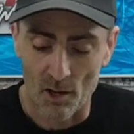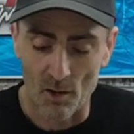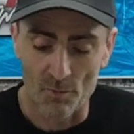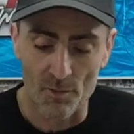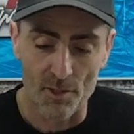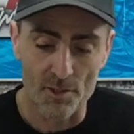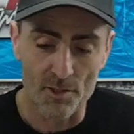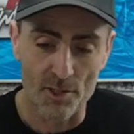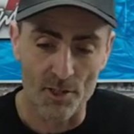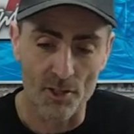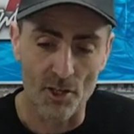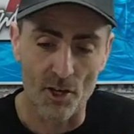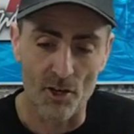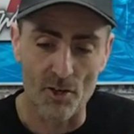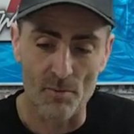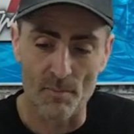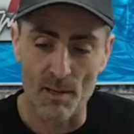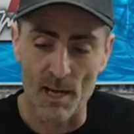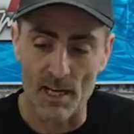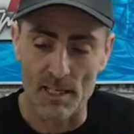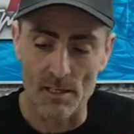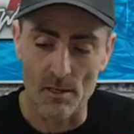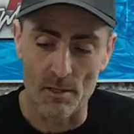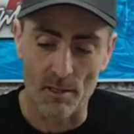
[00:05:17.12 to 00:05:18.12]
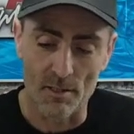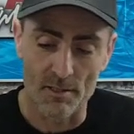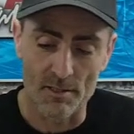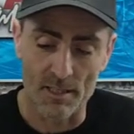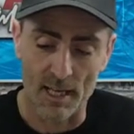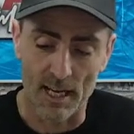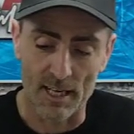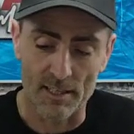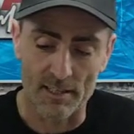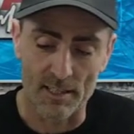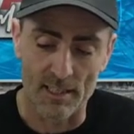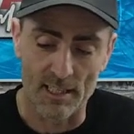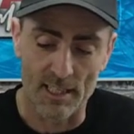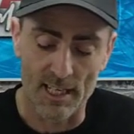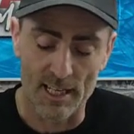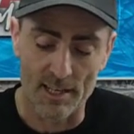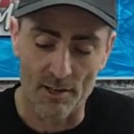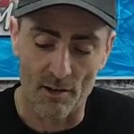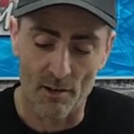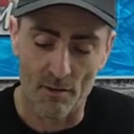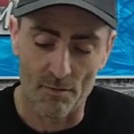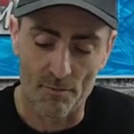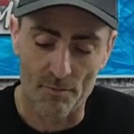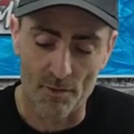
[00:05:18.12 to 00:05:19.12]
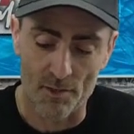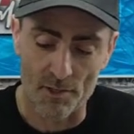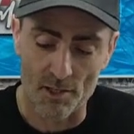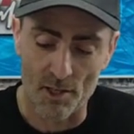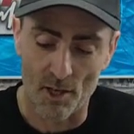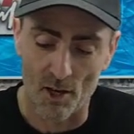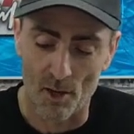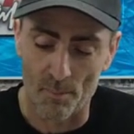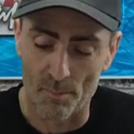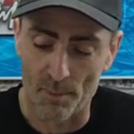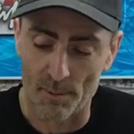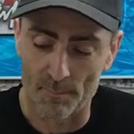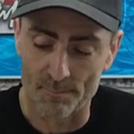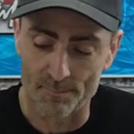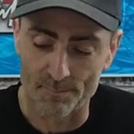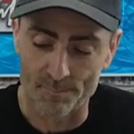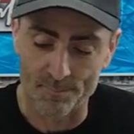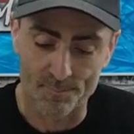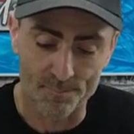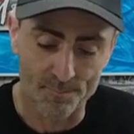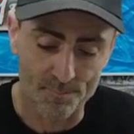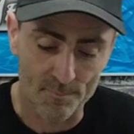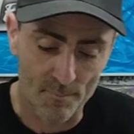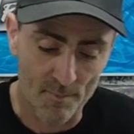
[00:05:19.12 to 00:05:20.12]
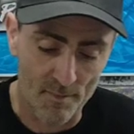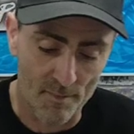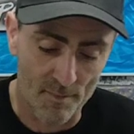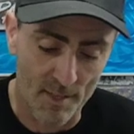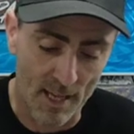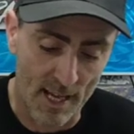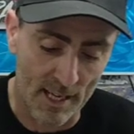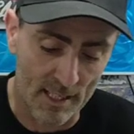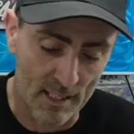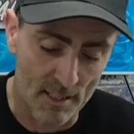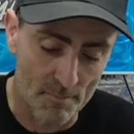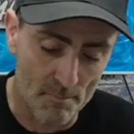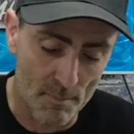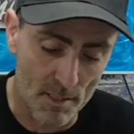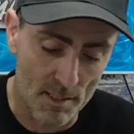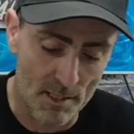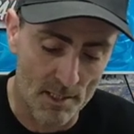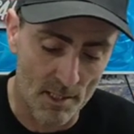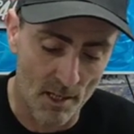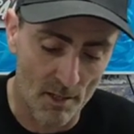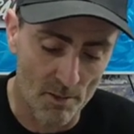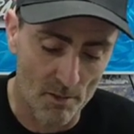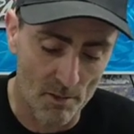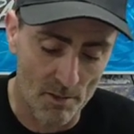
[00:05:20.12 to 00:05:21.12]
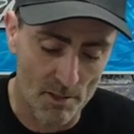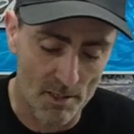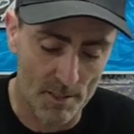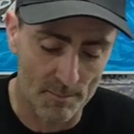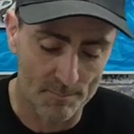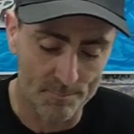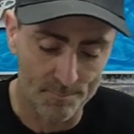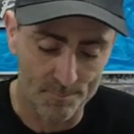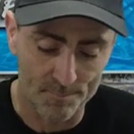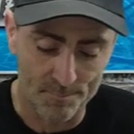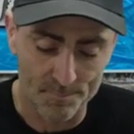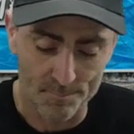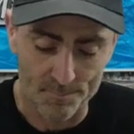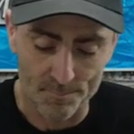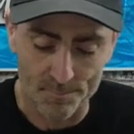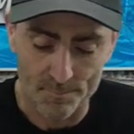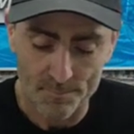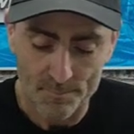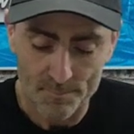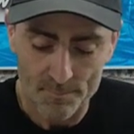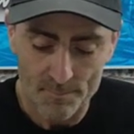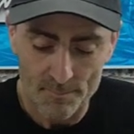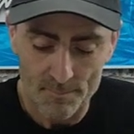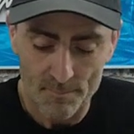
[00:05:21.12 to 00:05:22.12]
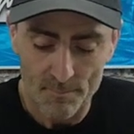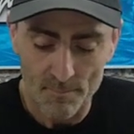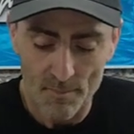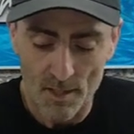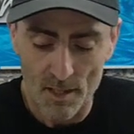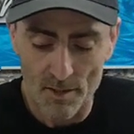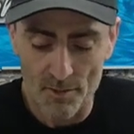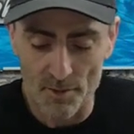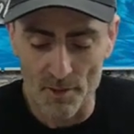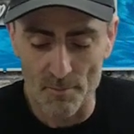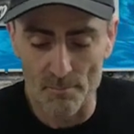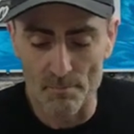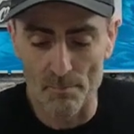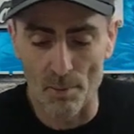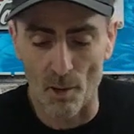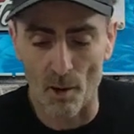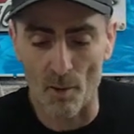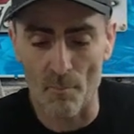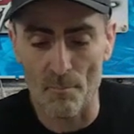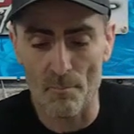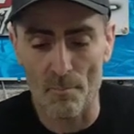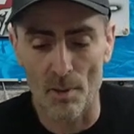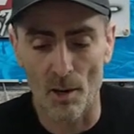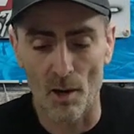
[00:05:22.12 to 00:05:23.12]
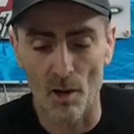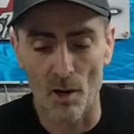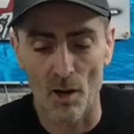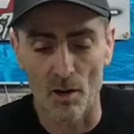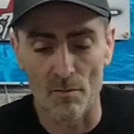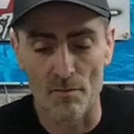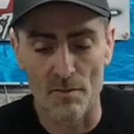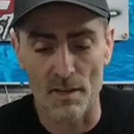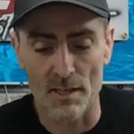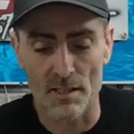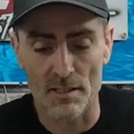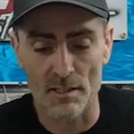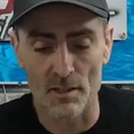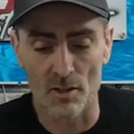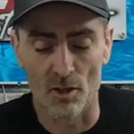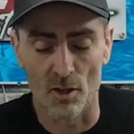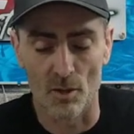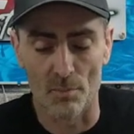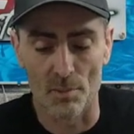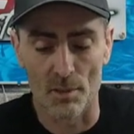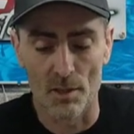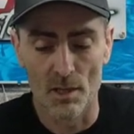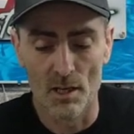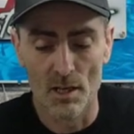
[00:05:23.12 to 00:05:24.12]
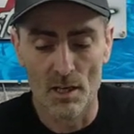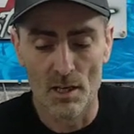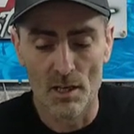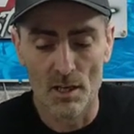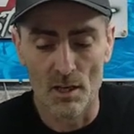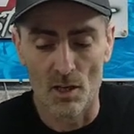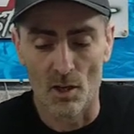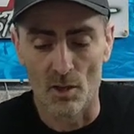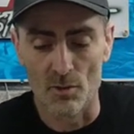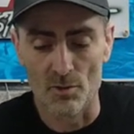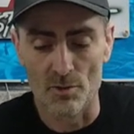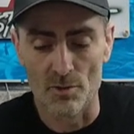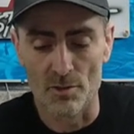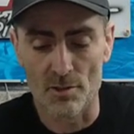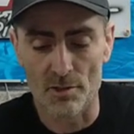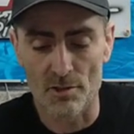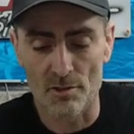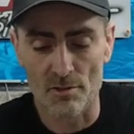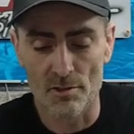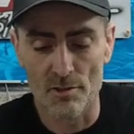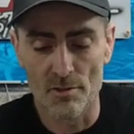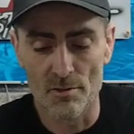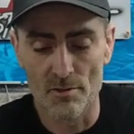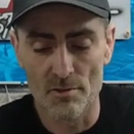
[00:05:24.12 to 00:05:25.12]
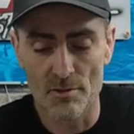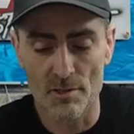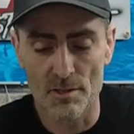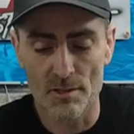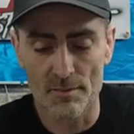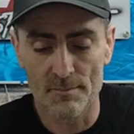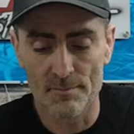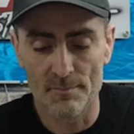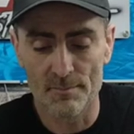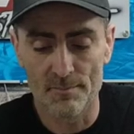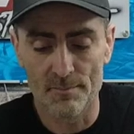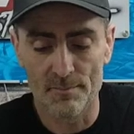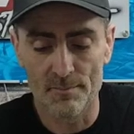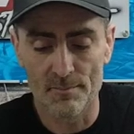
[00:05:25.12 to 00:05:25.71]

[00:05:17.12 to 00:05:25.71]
On the takumi, you can take the lid off the top. That can be soaked. The bottom part of this cup unscrews